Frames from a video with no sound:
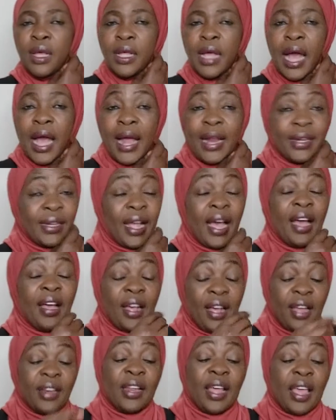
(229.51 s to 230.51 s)
And
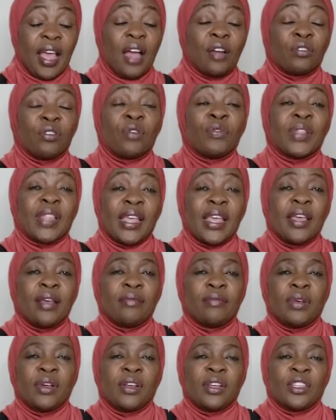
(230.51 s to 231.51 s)
I agree with him.
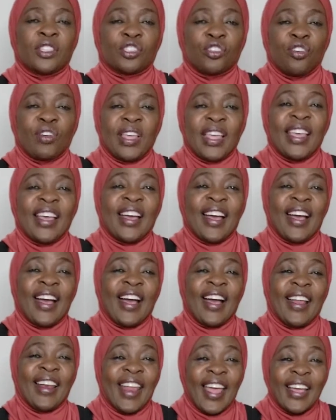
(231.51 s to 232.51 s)
So here,
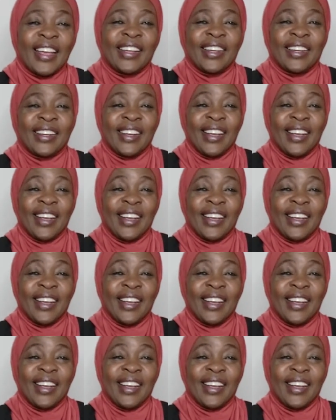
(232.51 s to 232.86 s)
I like